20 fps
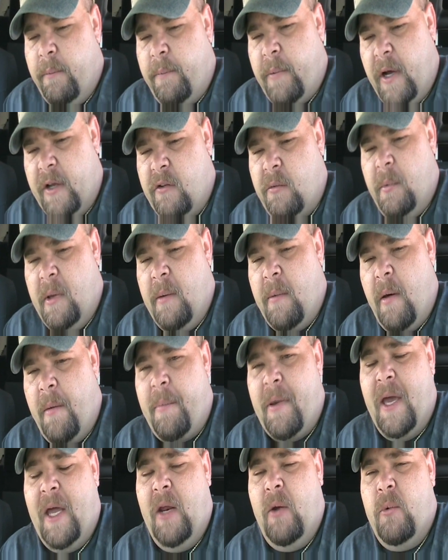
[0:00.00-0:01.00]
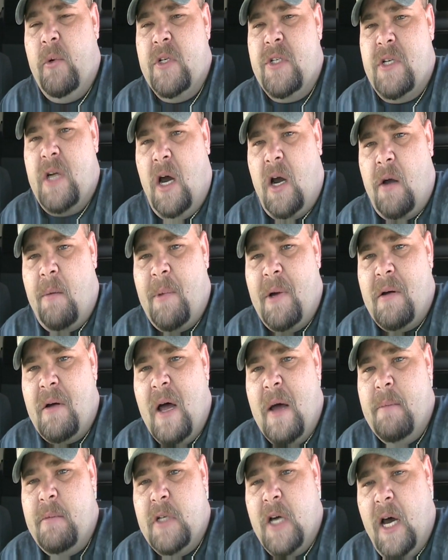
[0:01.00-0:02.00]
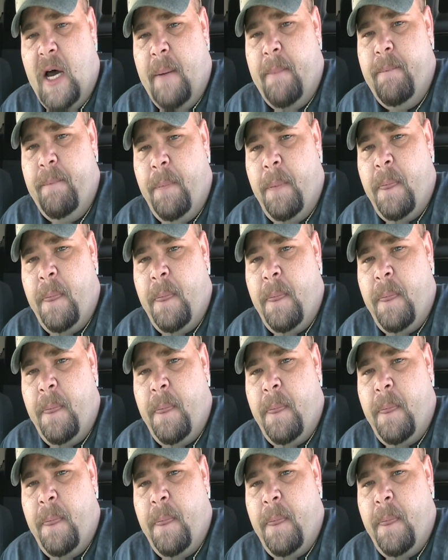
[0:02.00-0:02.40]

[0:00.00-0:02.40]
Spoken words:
possibly about painting Woodstock on my laptop.